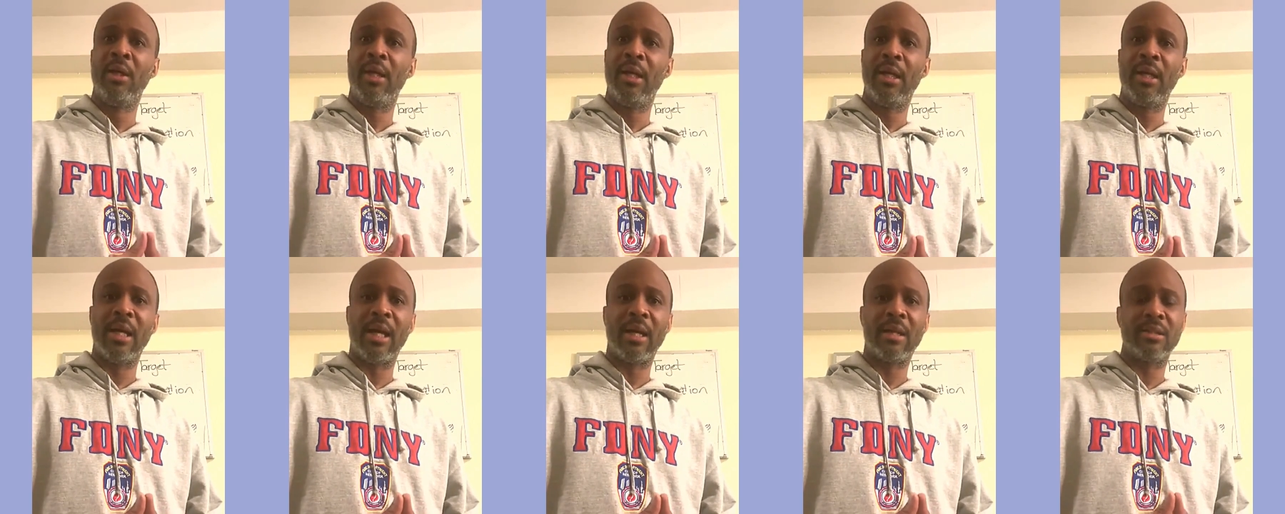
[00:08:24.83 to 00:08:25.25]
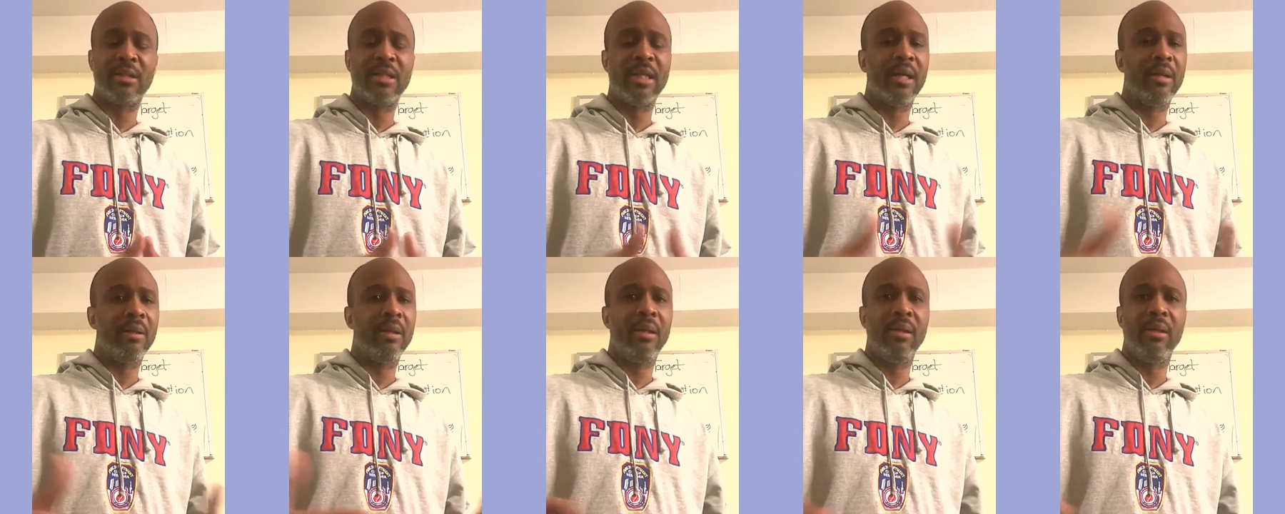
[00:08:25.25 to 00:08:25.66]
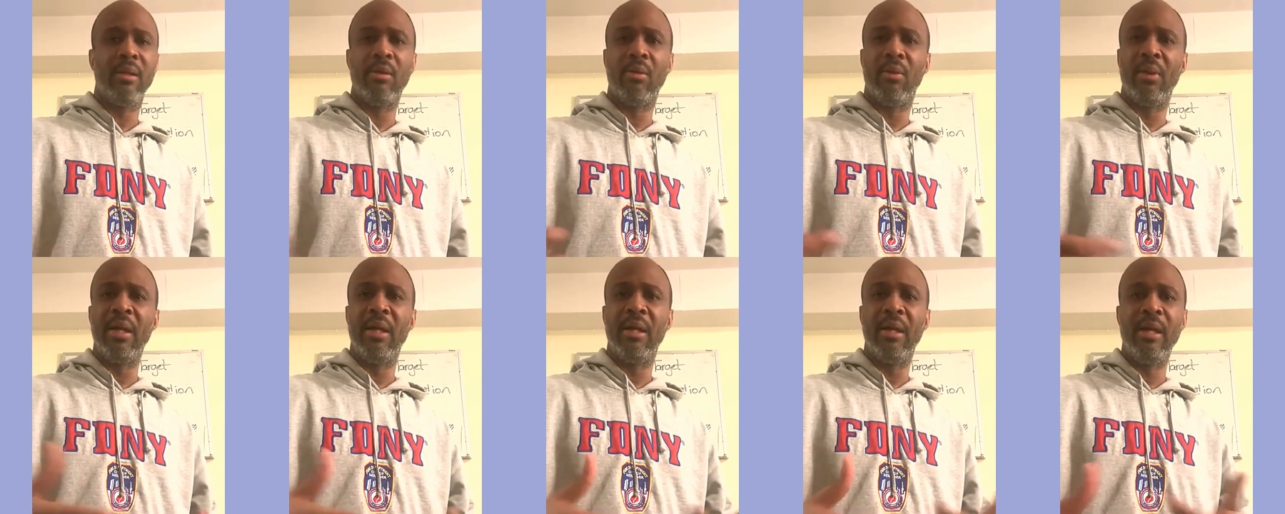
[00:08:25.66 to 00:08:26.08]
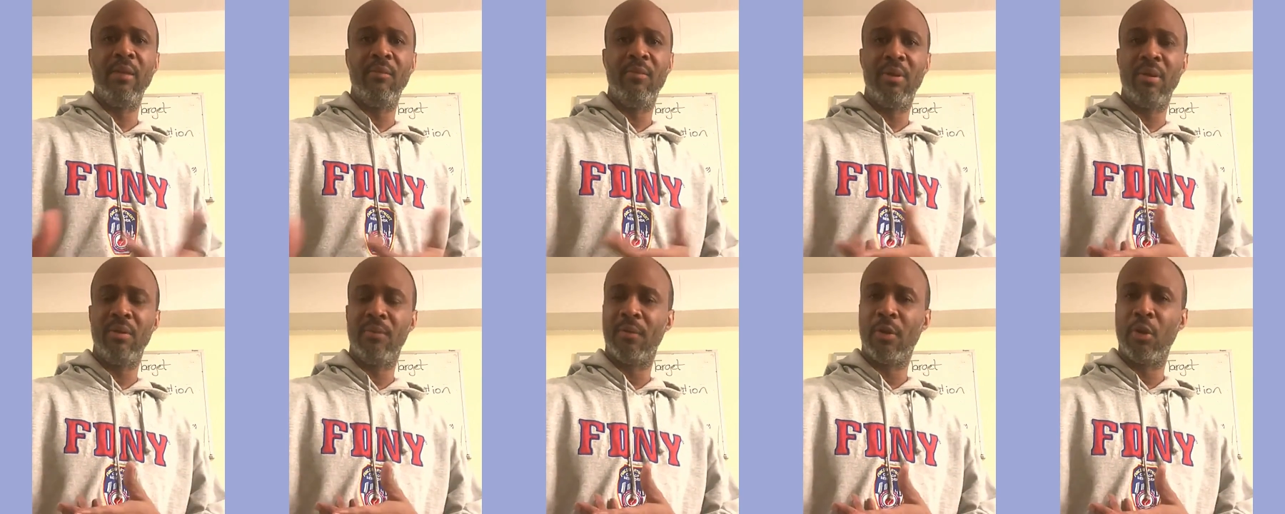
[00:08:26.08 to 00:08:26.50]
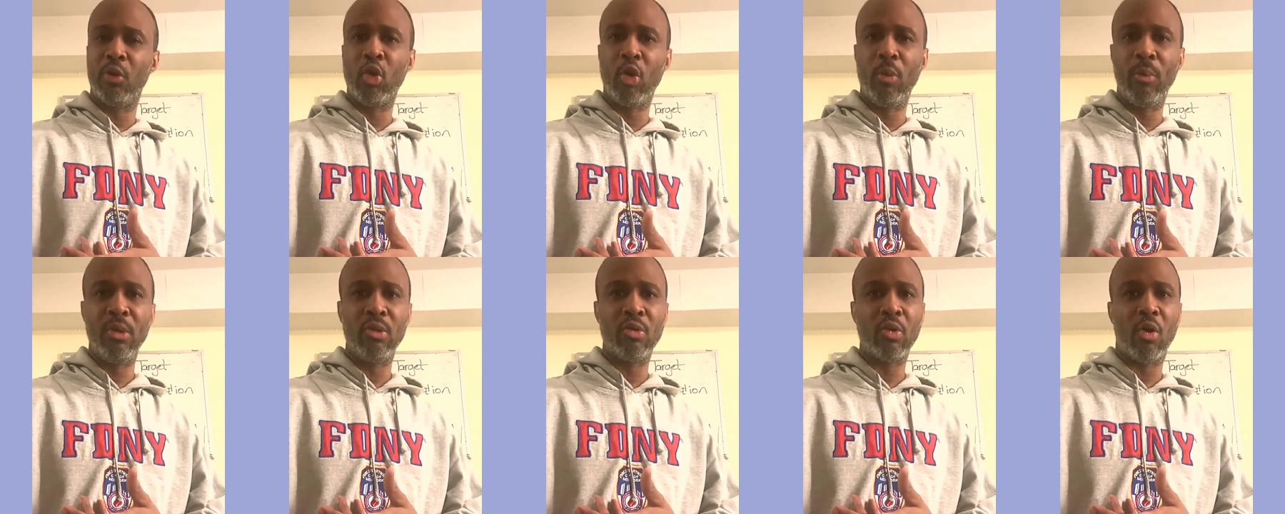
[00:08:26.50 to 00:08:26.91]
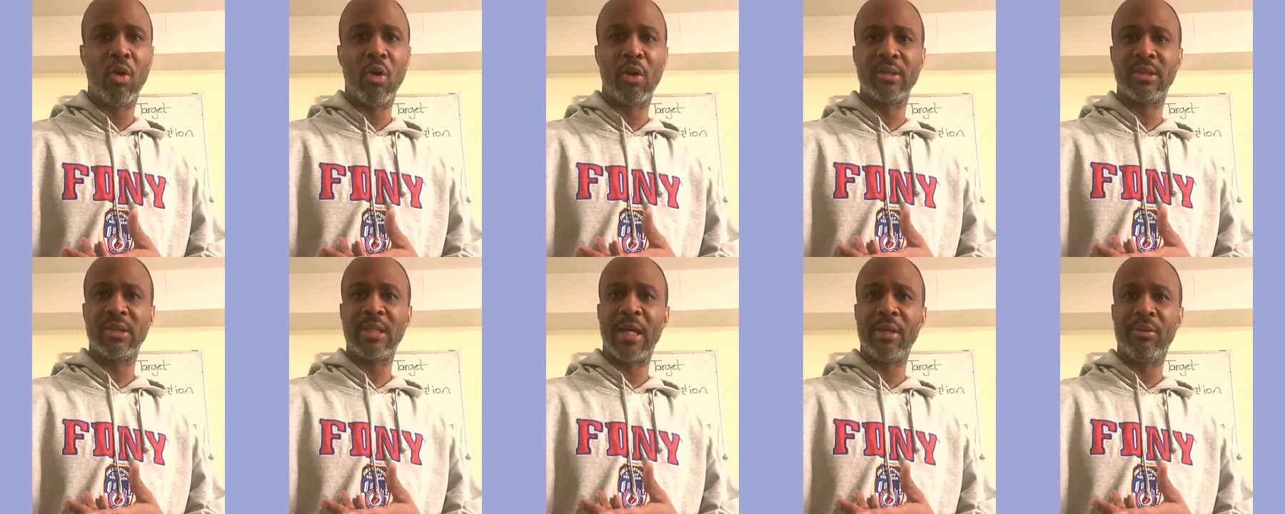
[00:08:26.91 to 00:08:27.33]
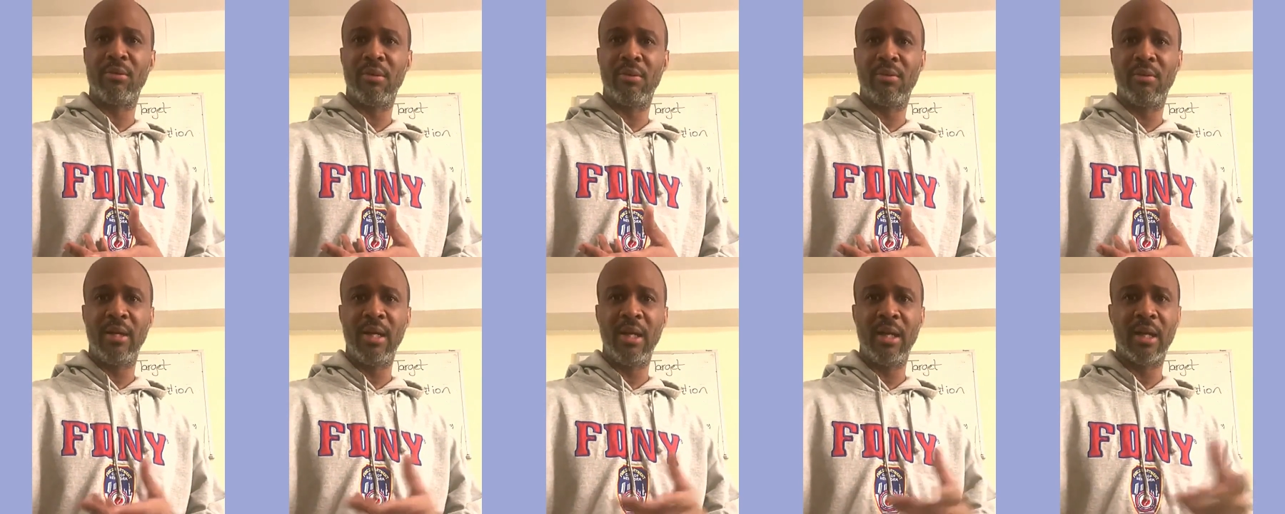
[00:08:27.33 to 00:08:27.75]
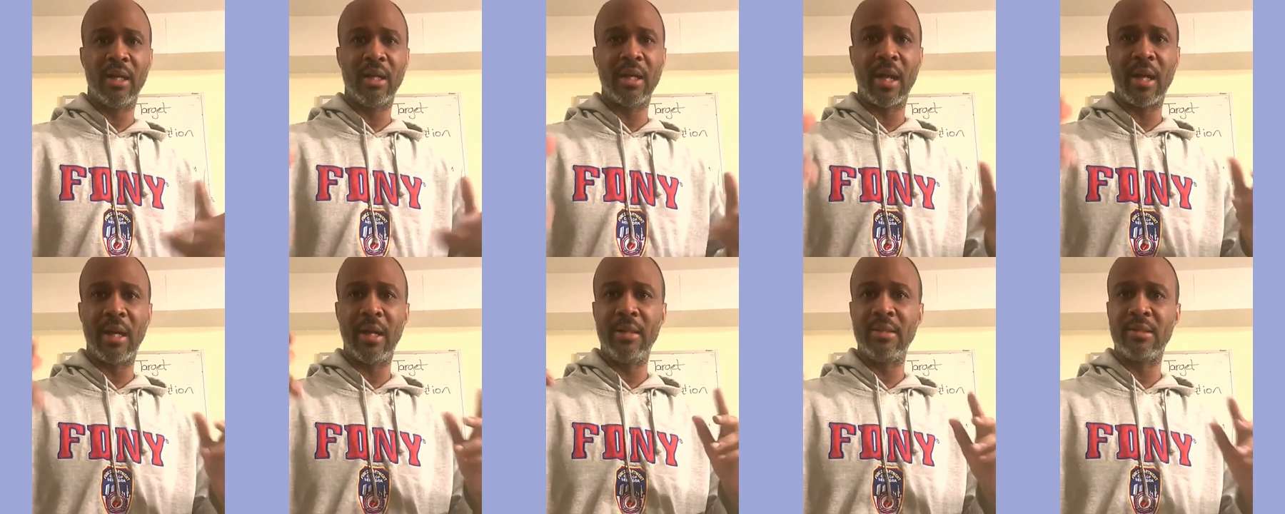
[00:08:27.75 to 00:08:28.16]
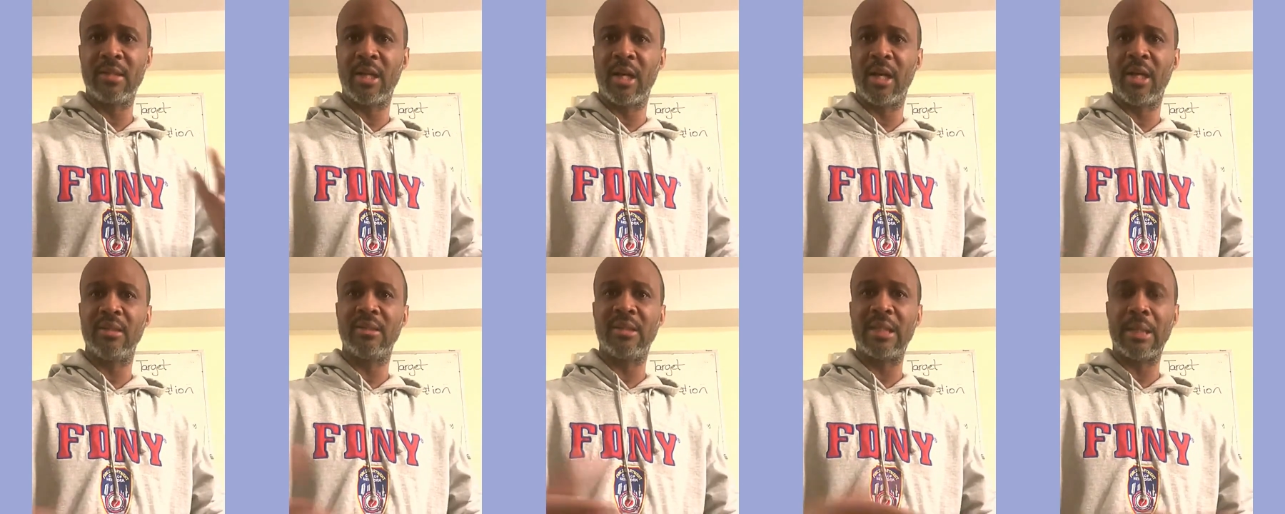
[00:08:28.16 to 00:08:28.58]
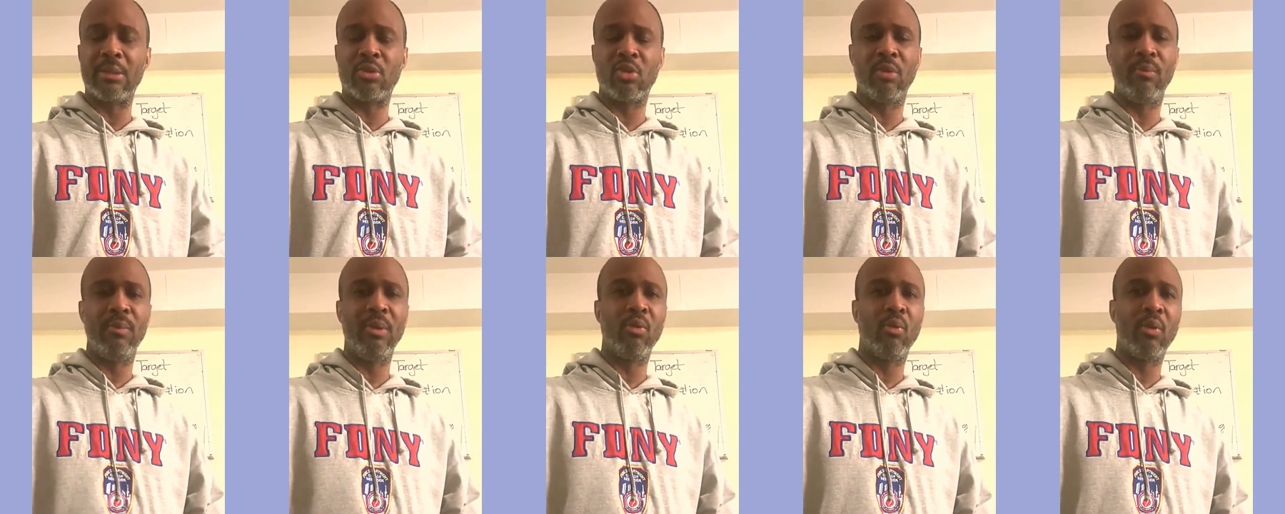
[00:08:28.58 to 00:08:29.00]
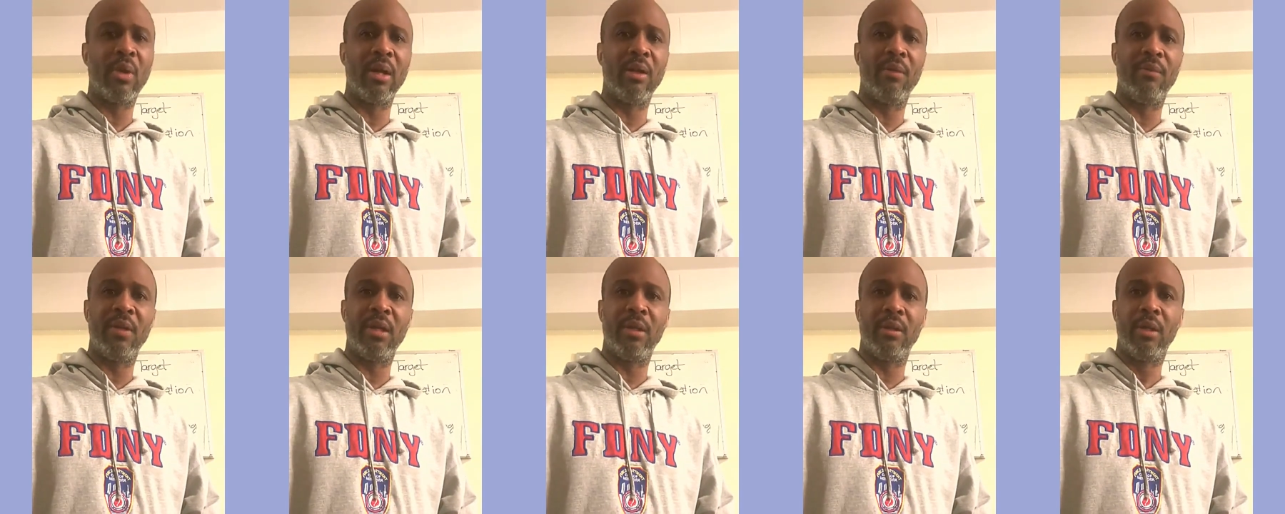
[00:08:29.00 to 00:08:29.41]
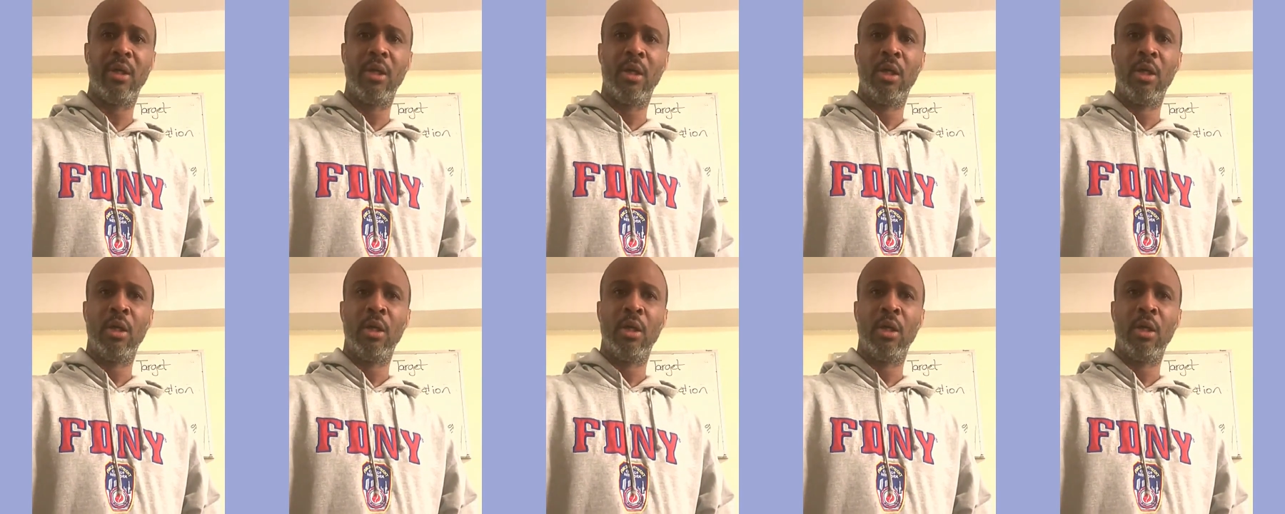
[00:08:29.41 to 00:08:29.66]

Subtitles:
And like I said, even if Adobe Target's not your thing, a lot of these concepts will be relevant